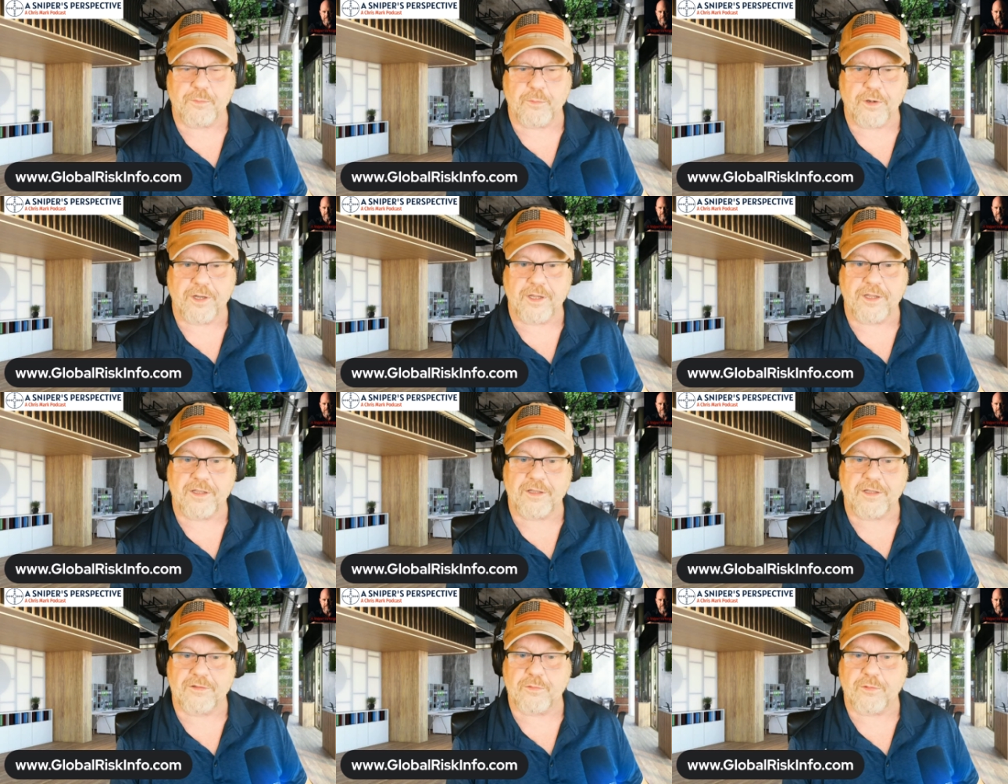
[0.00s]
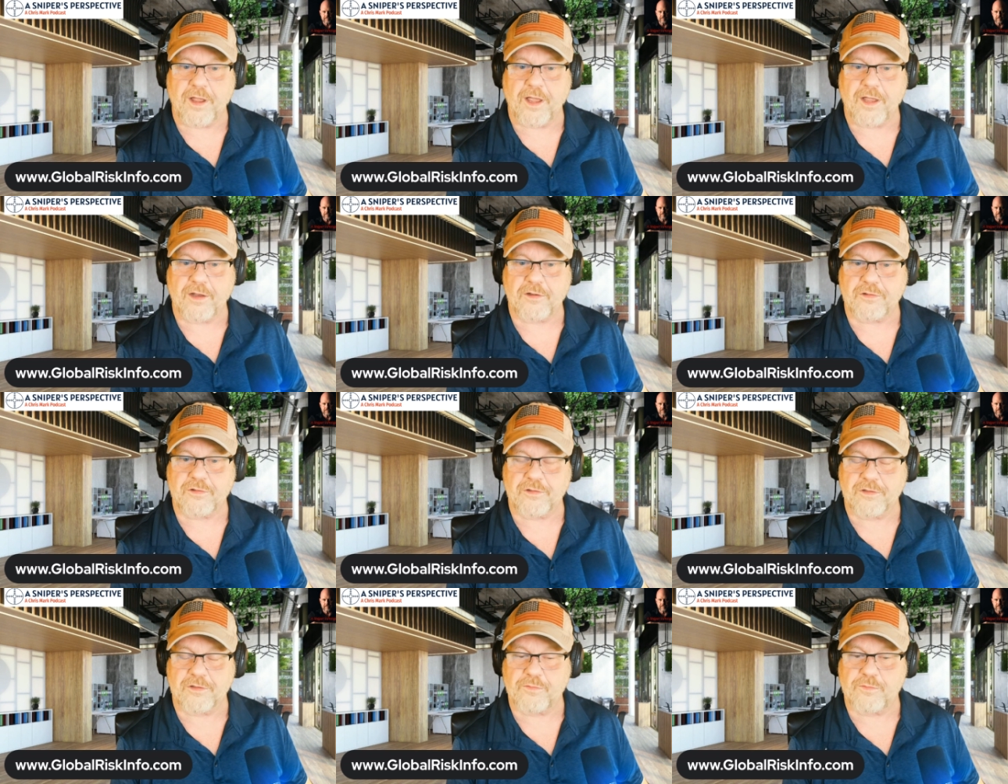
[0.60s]
Marines were
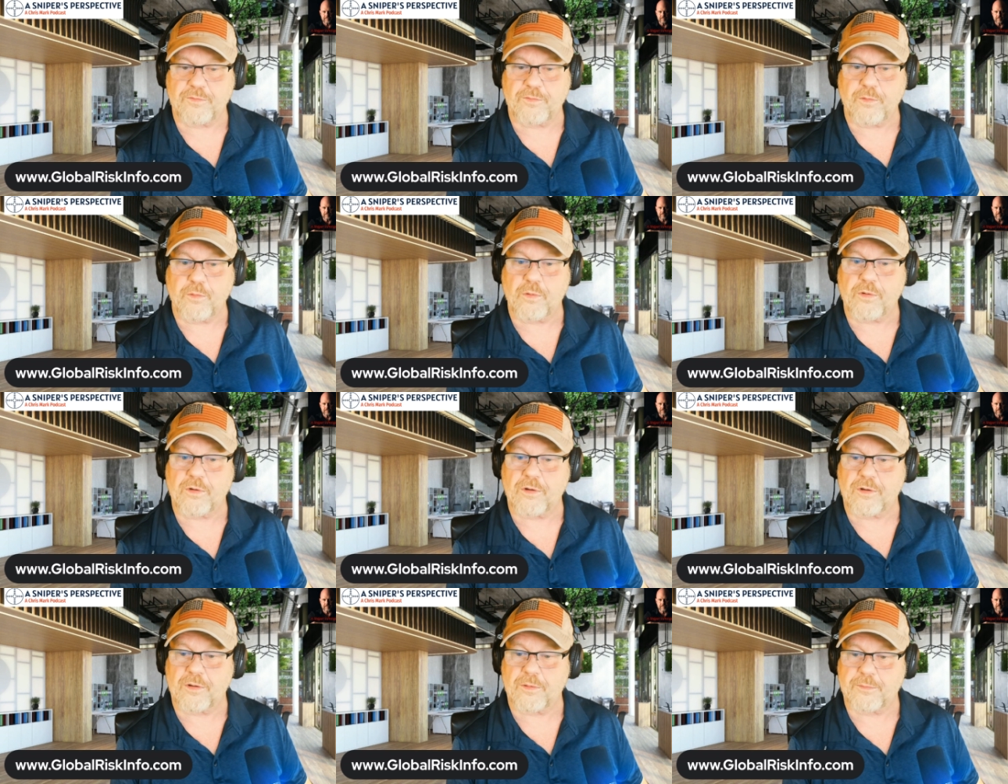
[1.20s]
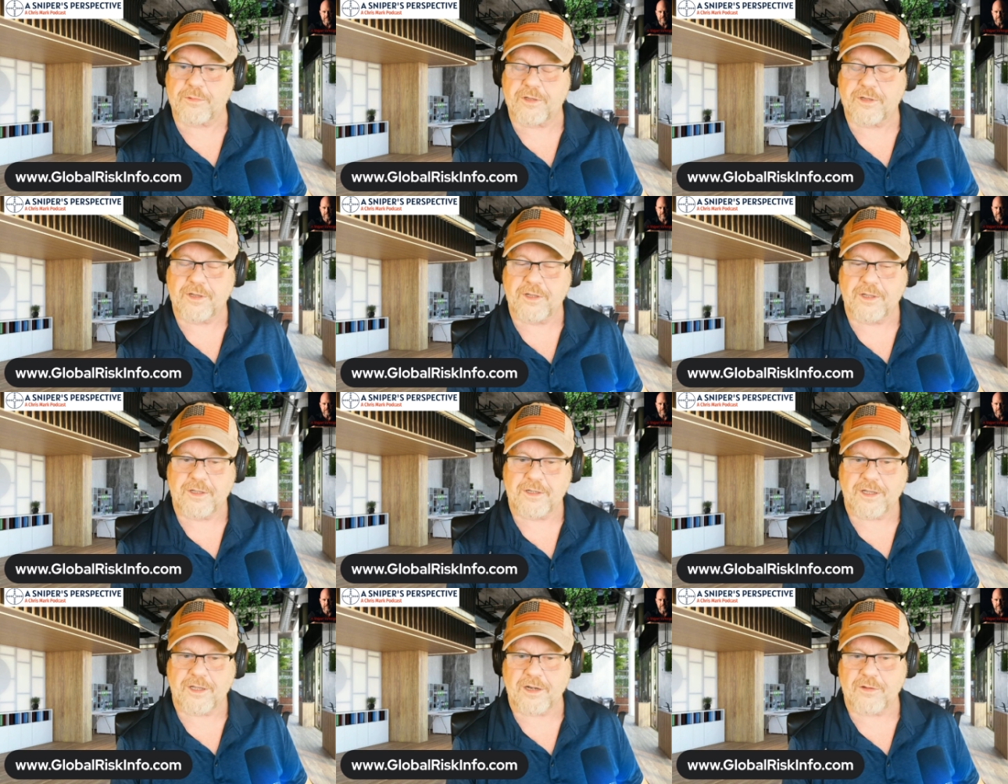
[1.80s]
actually formed
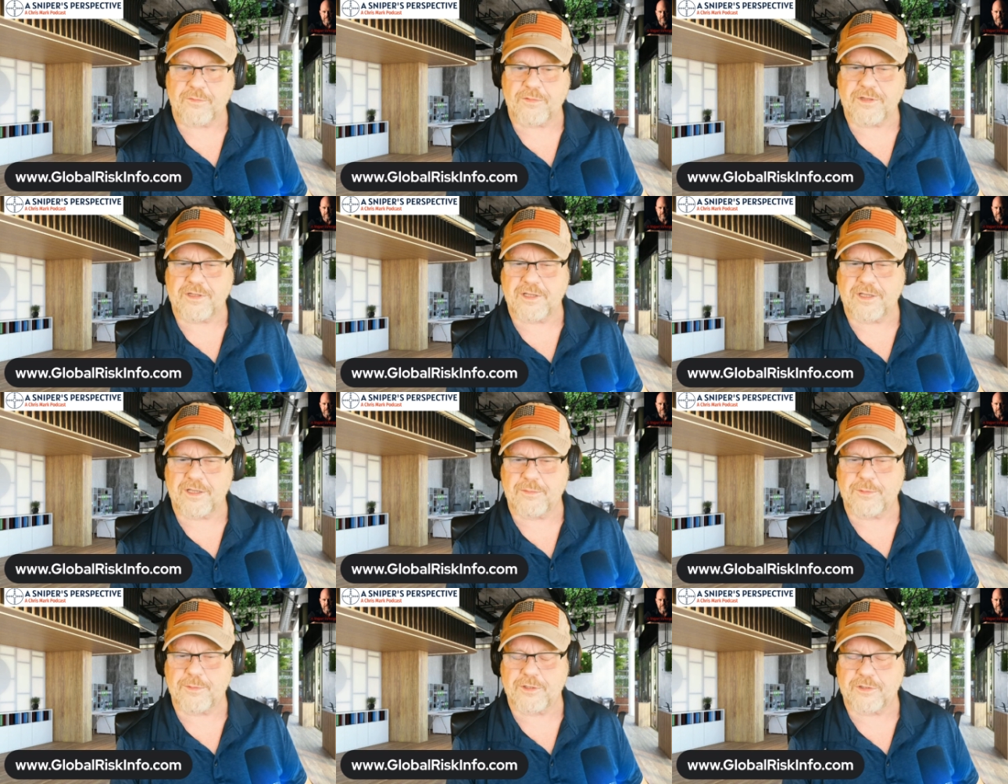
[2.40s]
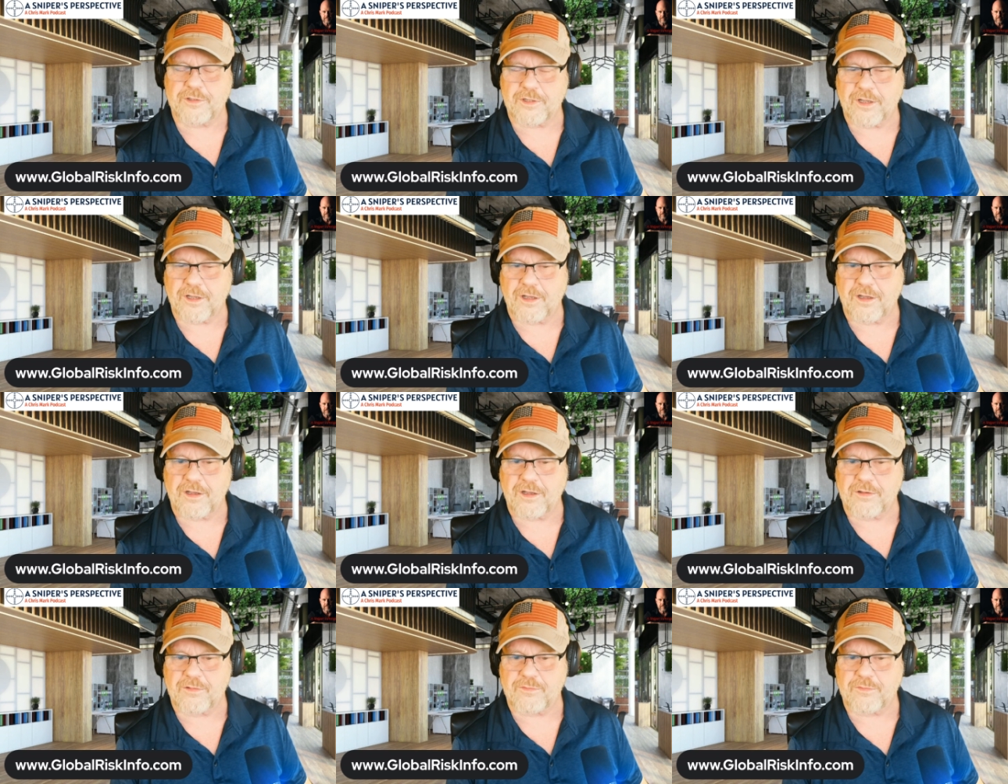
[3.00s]
kind of in the image
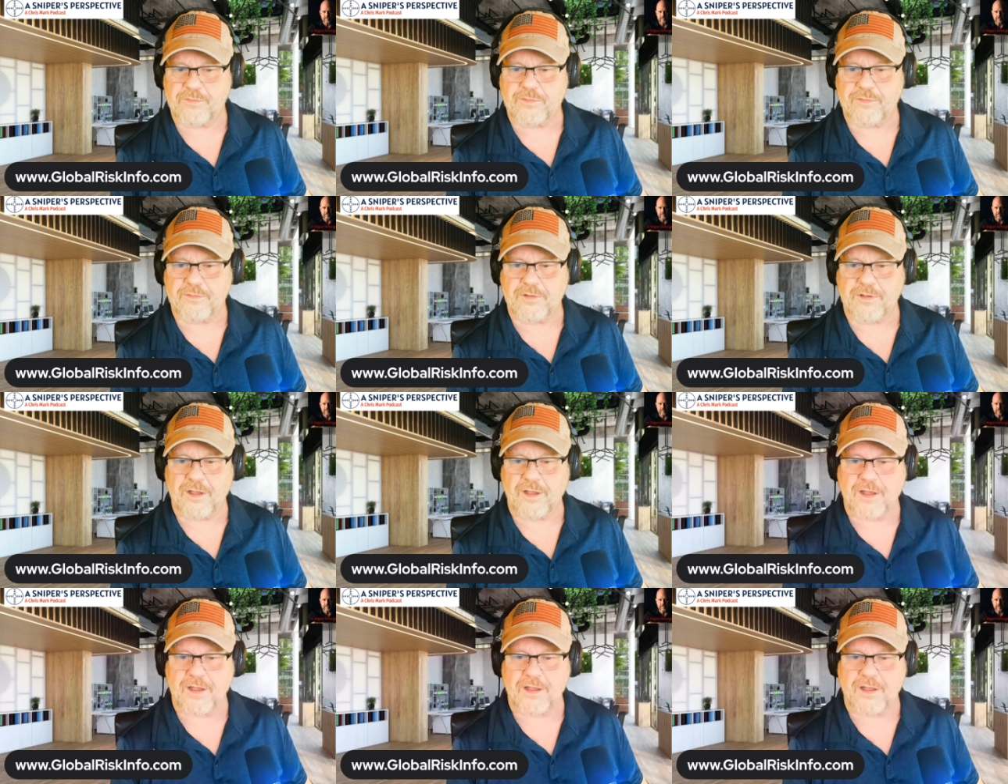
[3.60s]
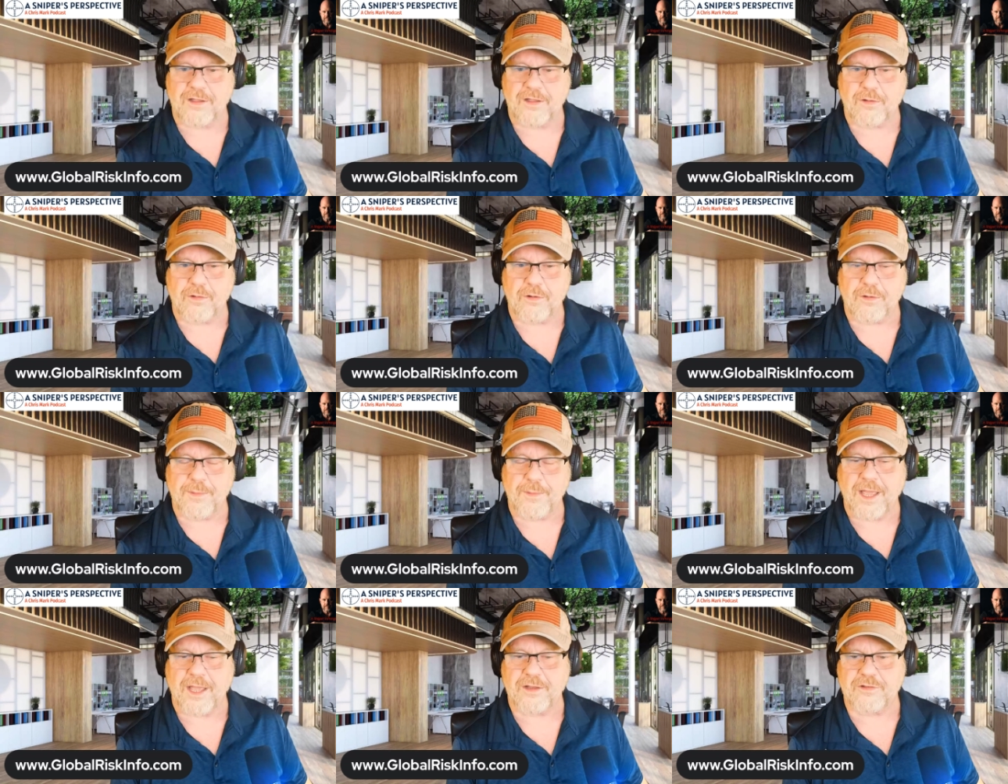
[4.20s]
of uh,
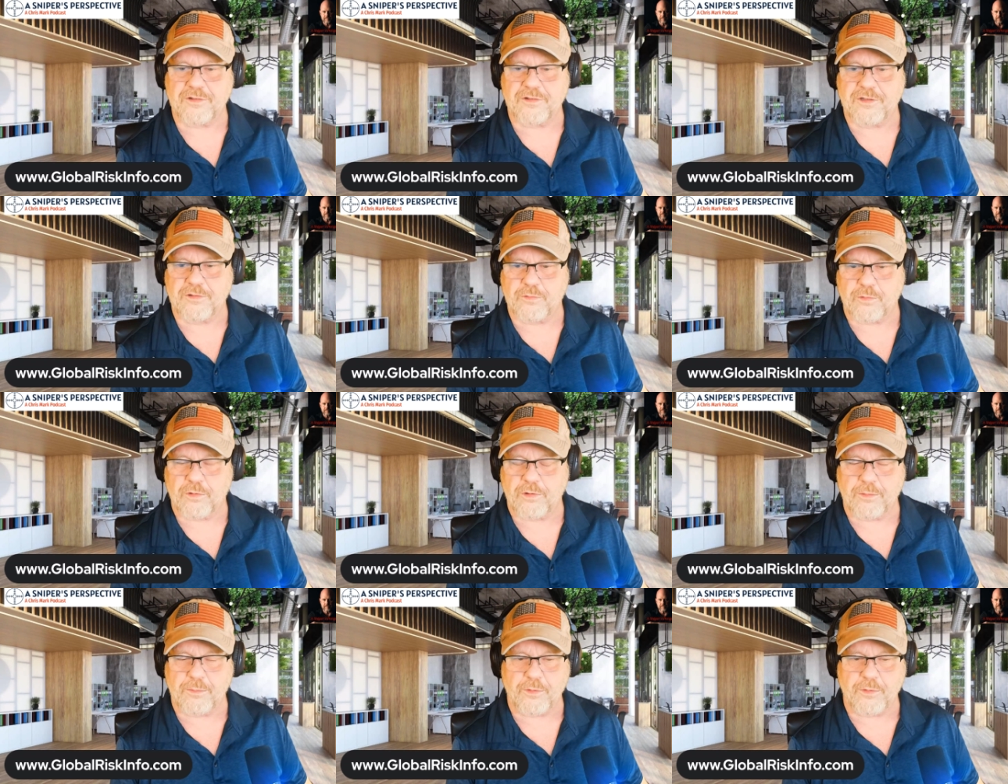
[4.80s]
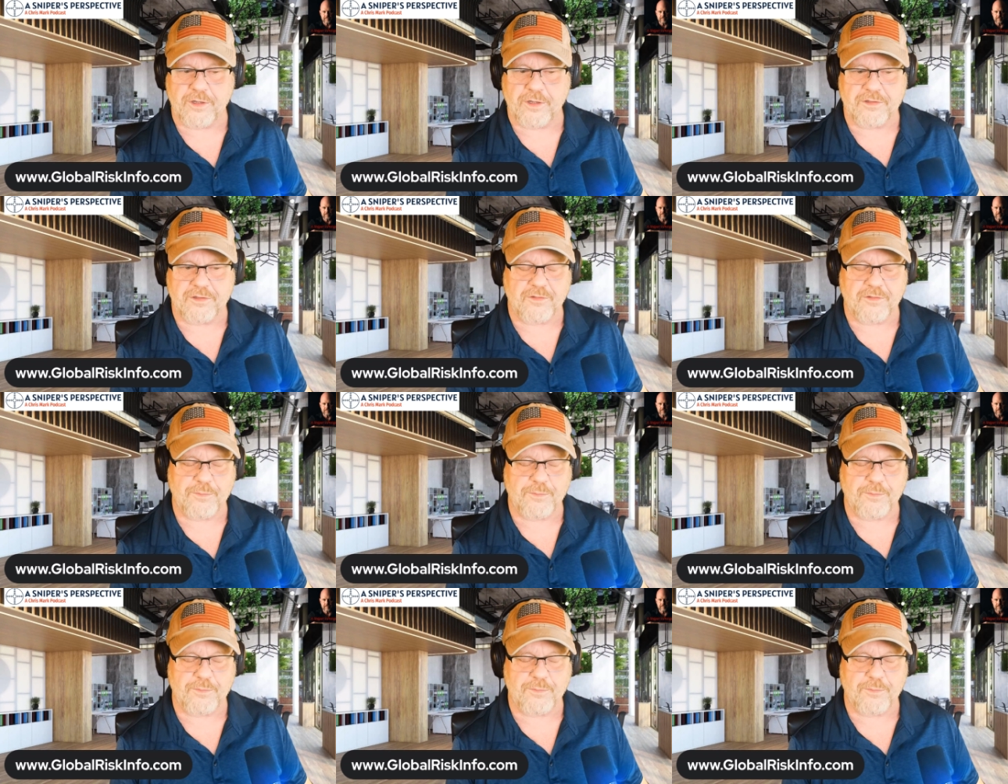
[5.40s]
Her Majesty's Royal Marines.